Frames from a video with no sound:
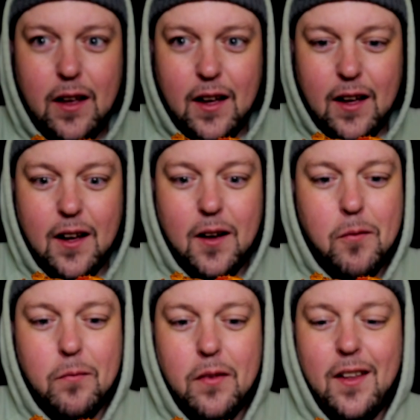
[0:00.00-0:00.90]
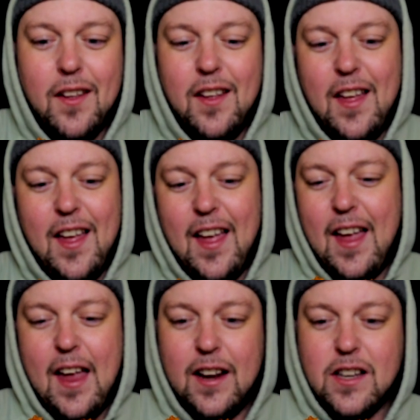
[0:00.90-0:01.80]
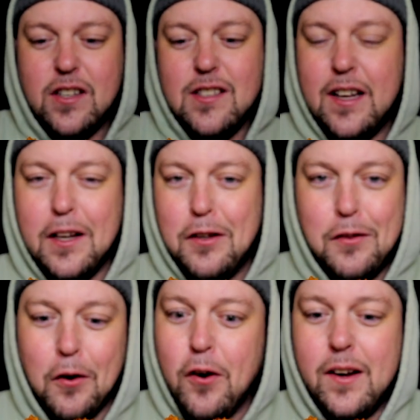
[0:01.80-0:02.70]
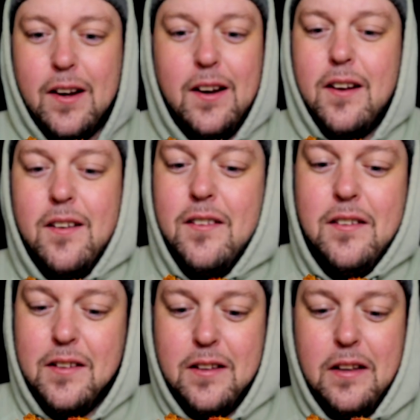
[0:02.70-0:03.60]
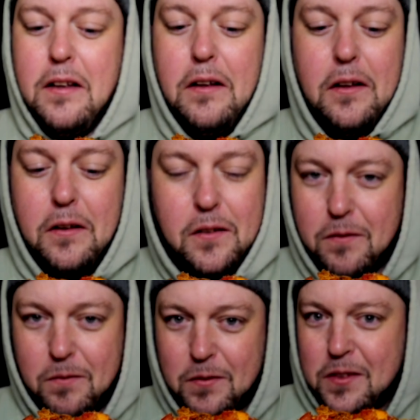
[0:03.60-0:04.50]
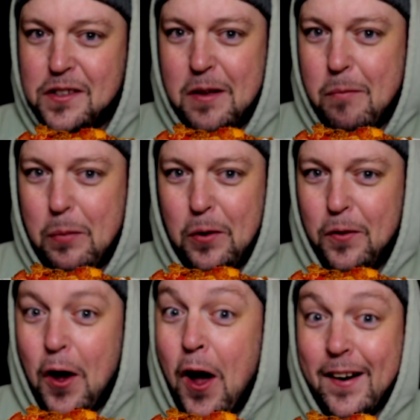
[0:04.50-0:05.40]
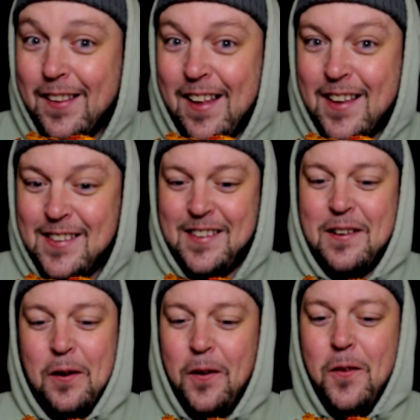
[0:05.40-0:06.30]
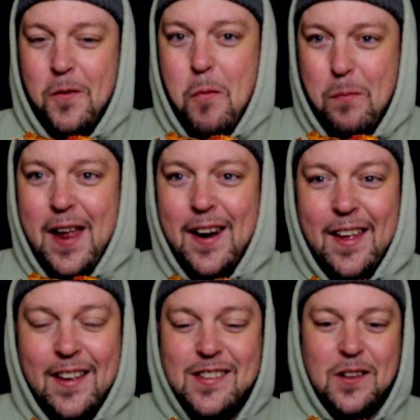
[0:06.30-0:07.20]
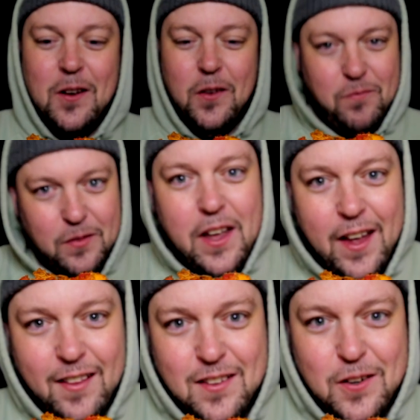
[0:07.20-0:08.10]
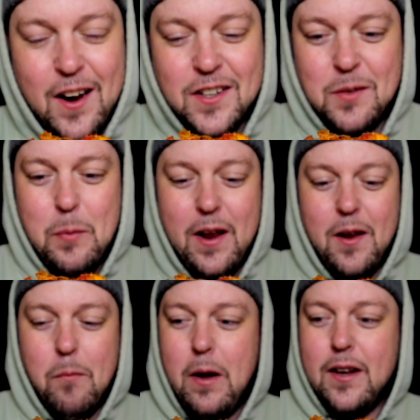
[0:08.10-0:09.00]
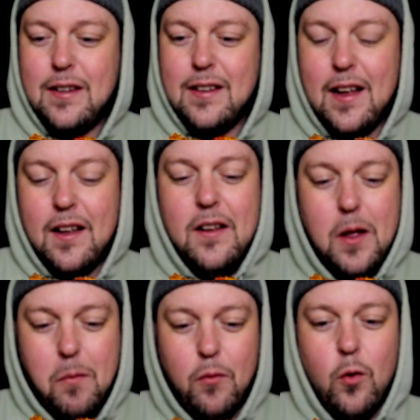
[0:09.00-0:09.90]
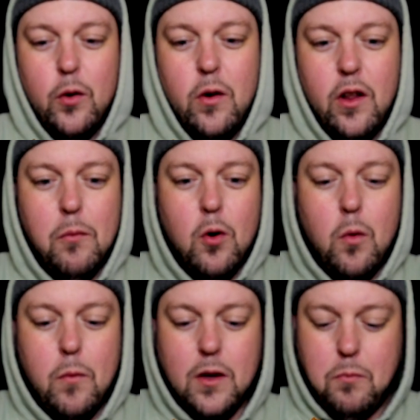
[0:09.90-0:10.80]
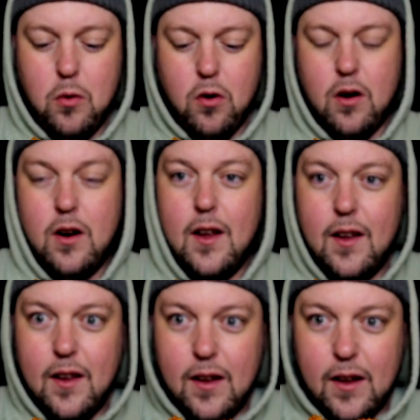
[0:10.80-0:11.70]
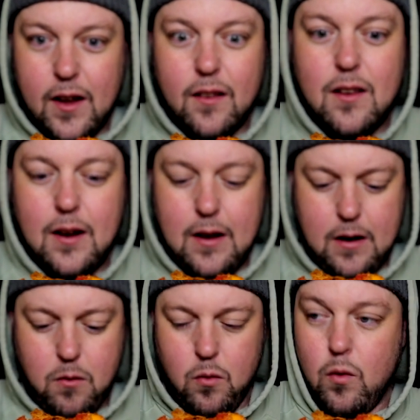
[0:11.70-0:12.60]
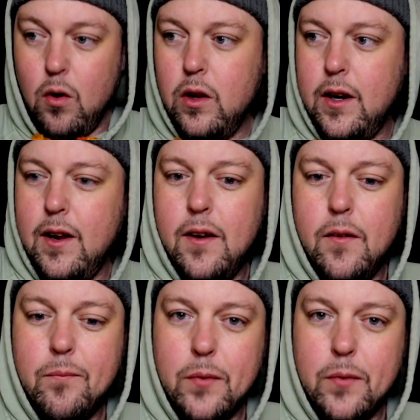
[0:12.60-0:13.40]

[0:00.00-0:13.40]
And it's just, like, a dirty, simple, not classy at all penne. So, hence trashy penne. But before we do anything more, we must pour. And today we're rolling in